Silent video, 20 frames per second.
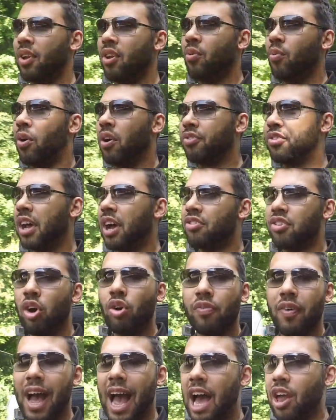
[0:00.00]
What else?
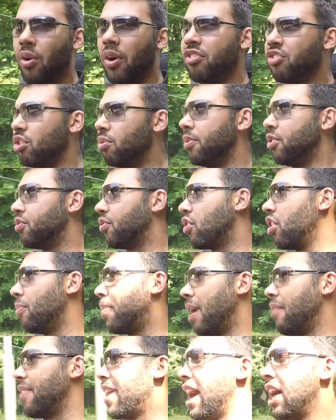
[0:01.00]
All the alloys, I almost forgot
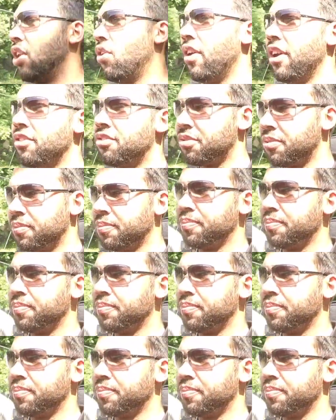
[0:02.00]
about the alloys.